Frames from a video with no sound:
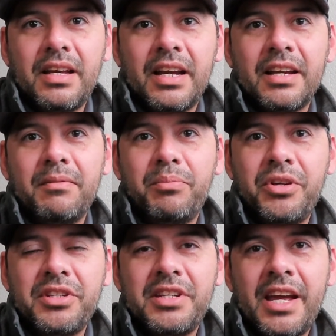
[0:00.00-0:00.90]
I can
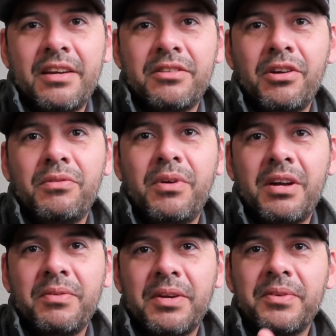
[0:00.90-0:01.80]
push it down and throw
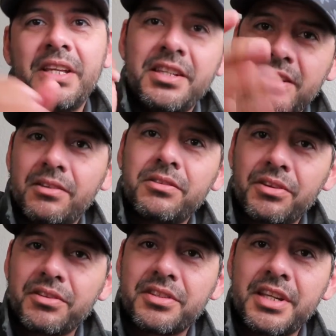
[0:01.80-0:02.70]
one. When I release it, it'll
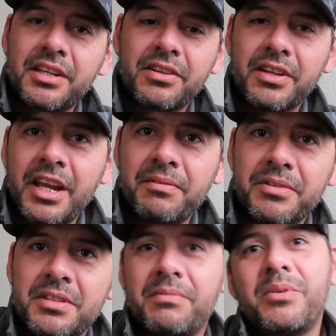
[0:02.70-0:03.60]
throw the second grenade for
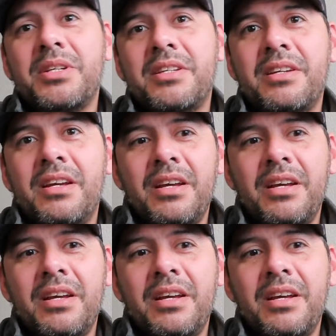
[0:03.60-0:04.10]
some reason.